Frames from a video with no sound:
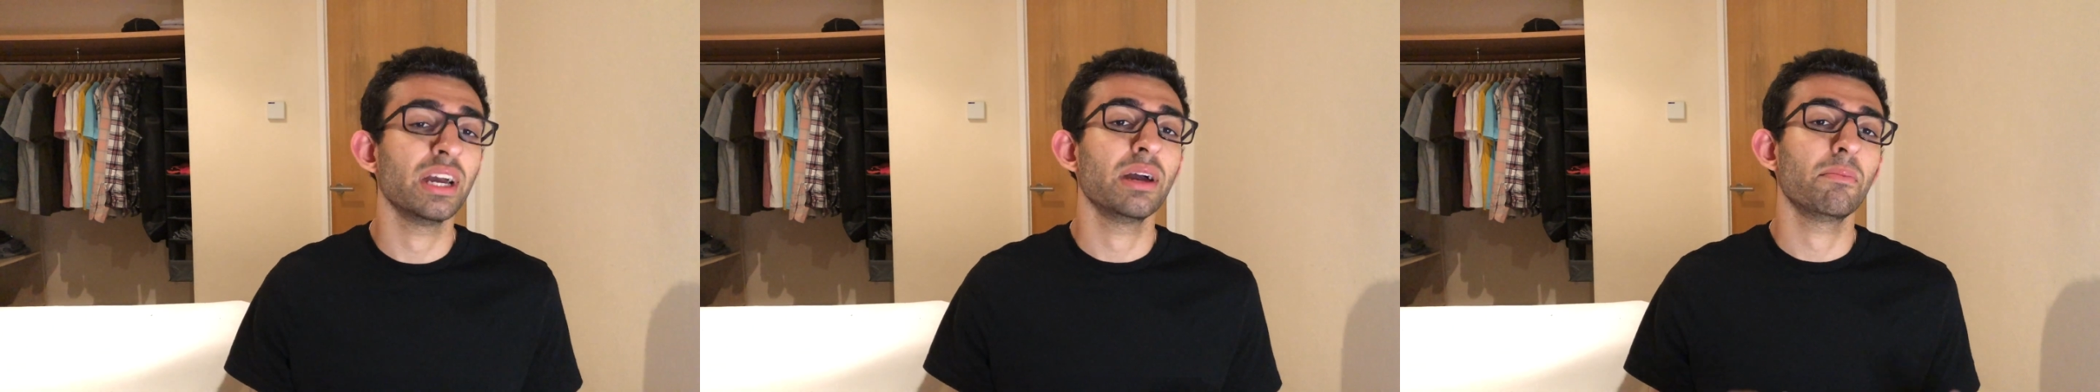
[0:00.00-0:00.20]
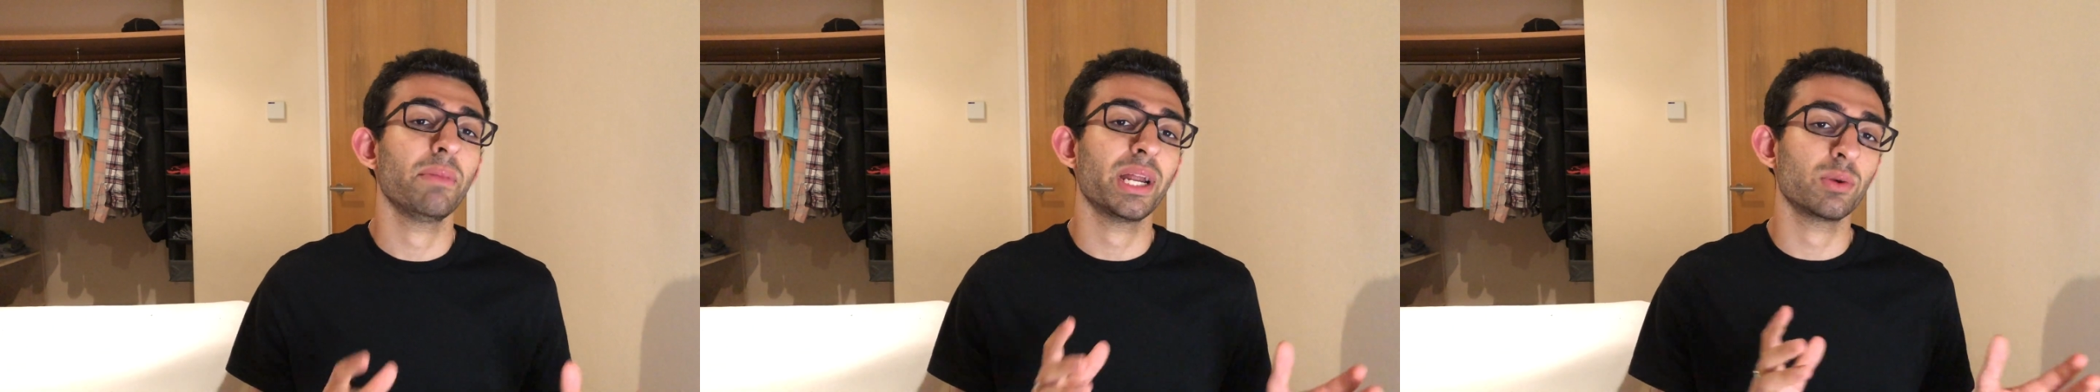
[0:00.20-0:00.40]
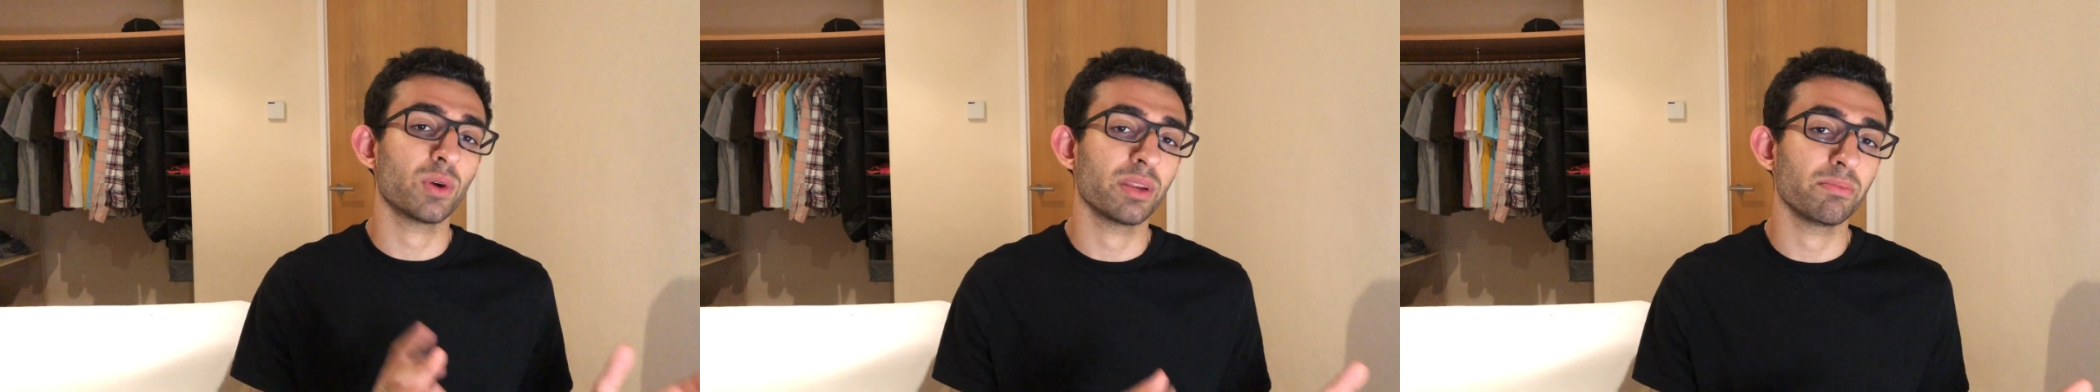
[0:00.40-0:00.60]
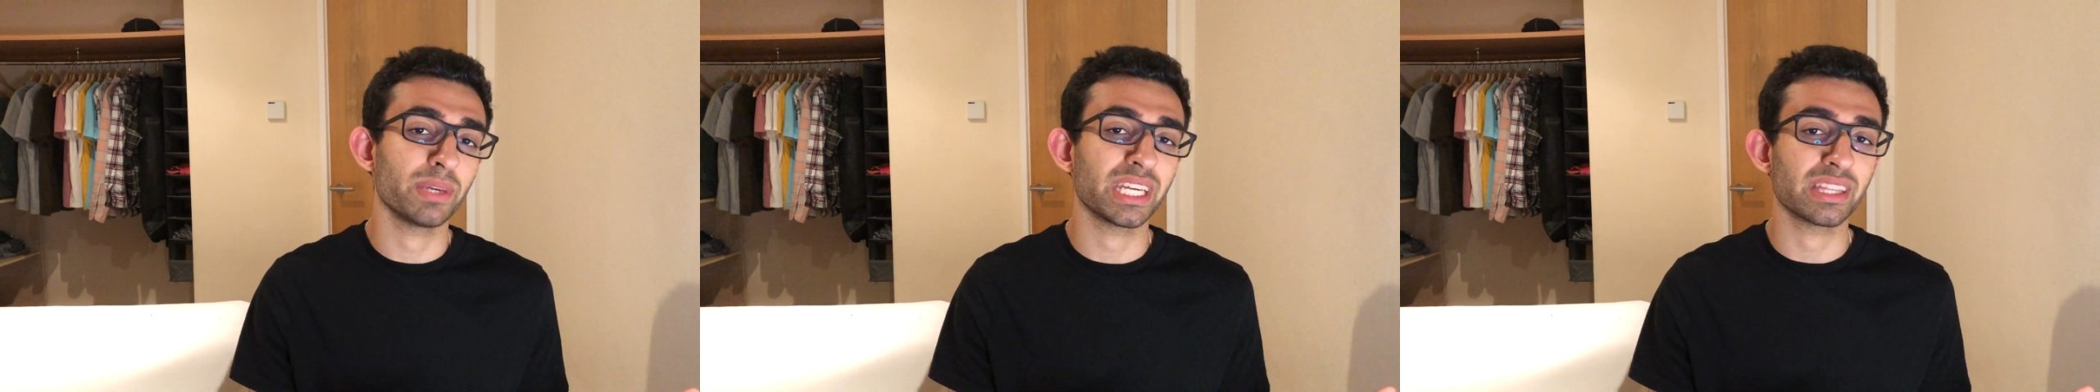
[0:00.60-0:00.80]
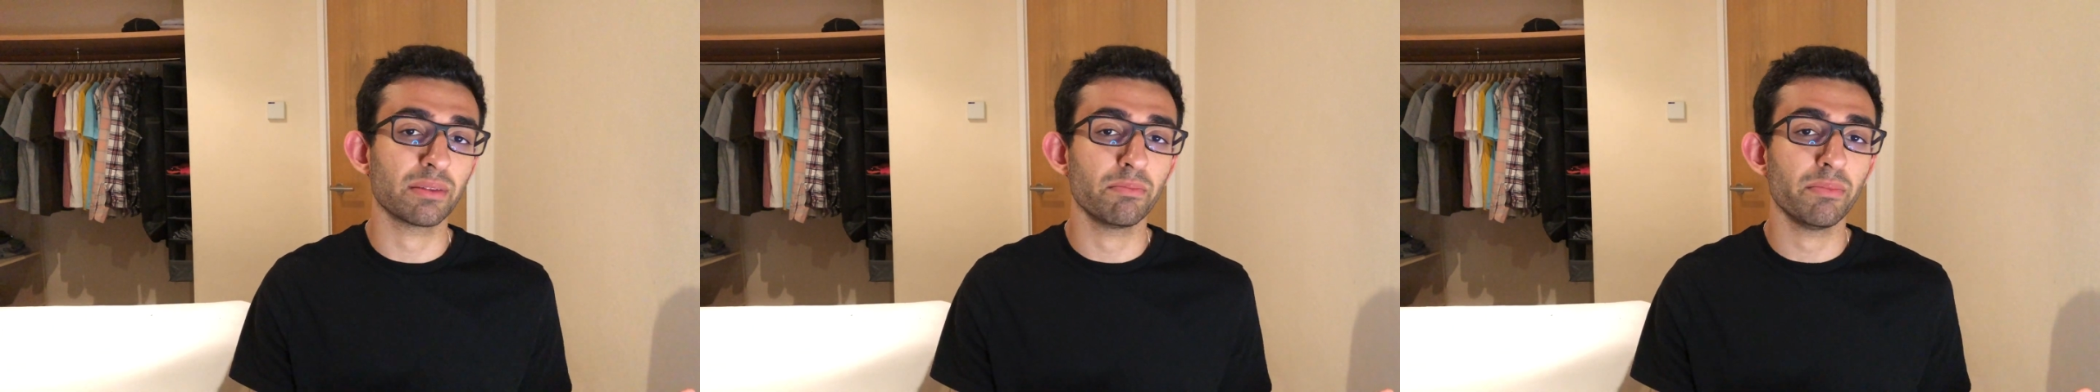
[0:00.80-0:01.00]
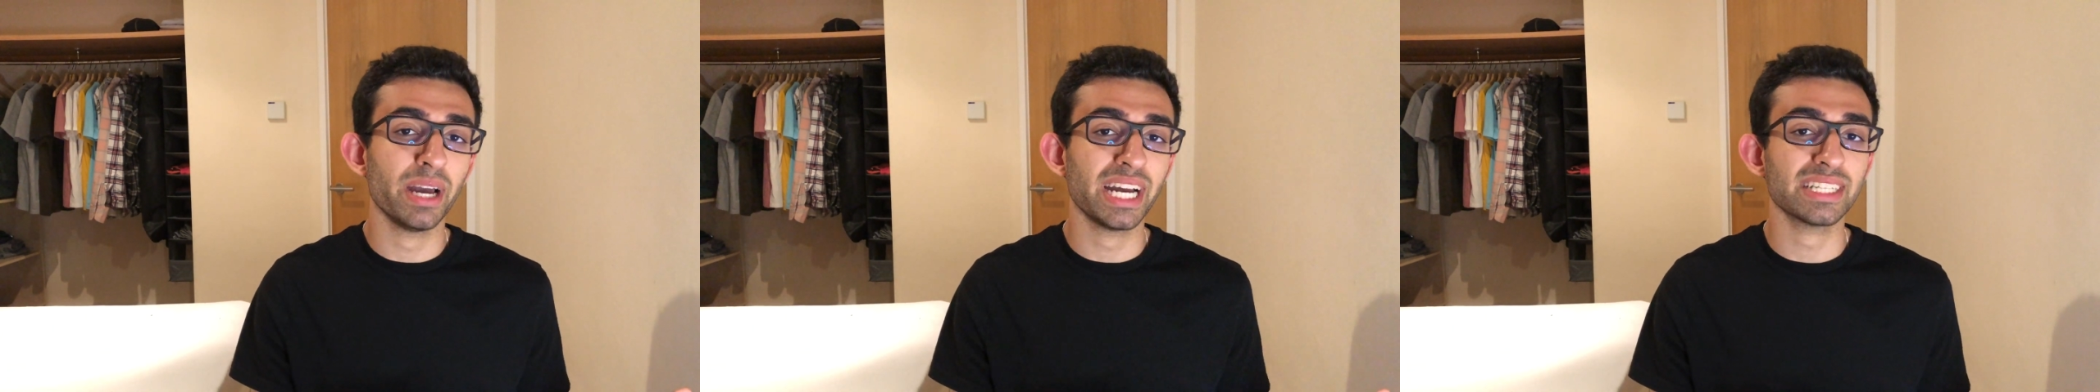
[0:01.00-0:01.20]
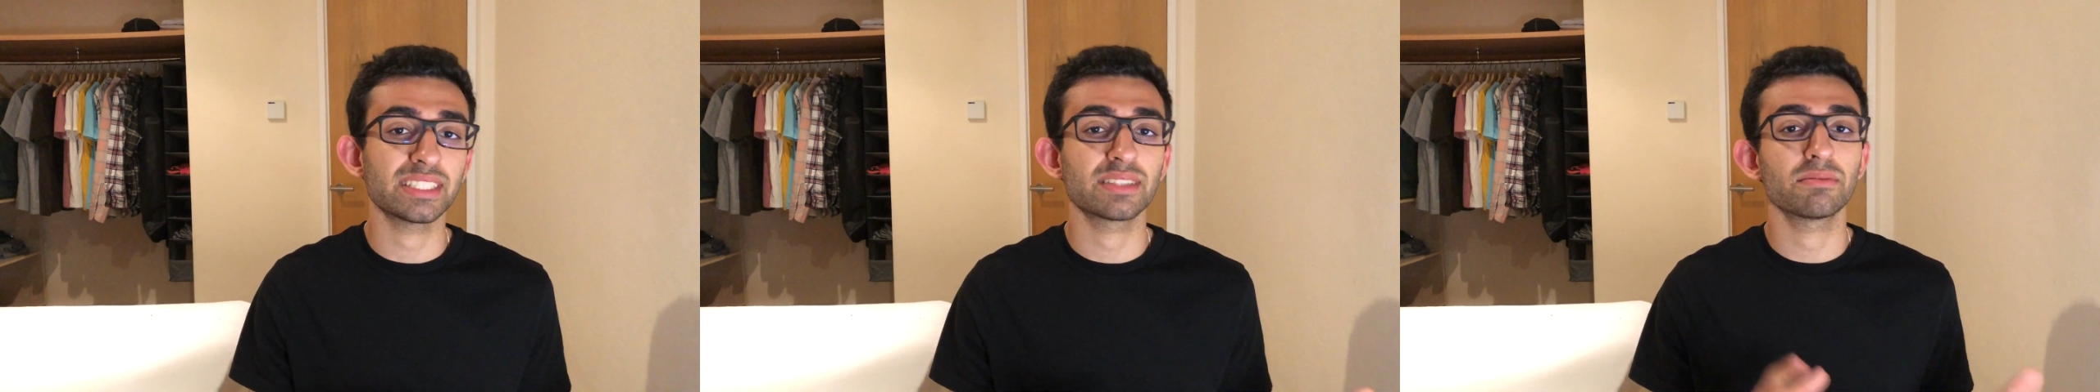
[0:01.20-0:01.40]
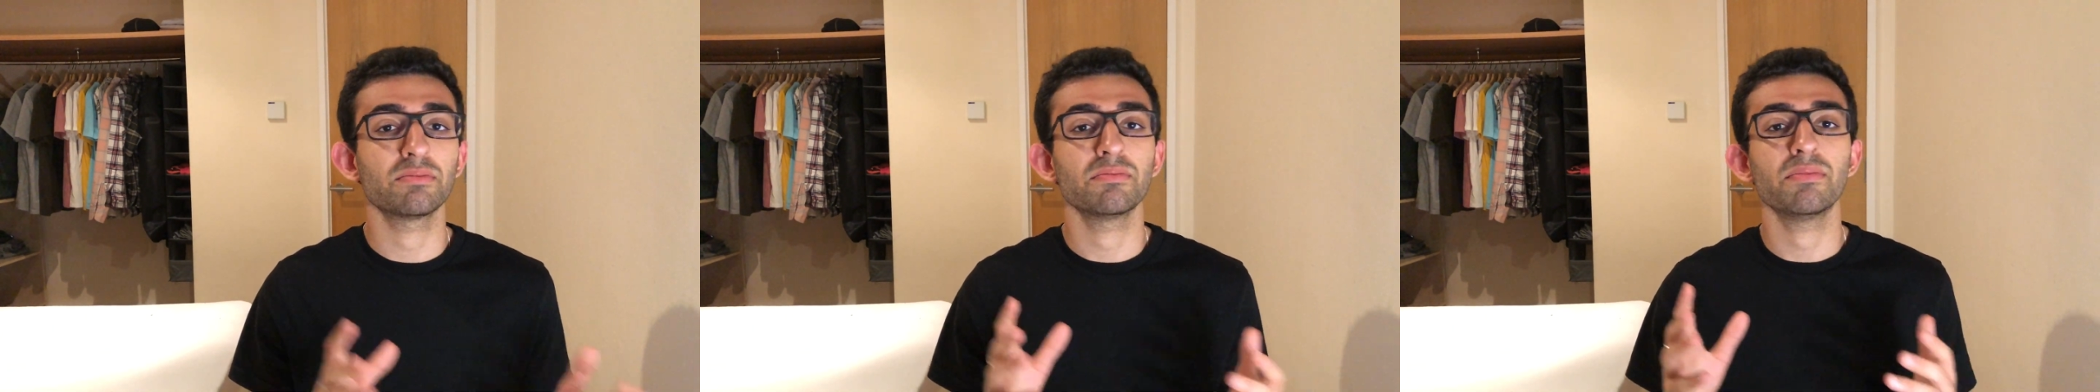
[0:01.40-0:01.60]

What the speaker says: band 1 being the best,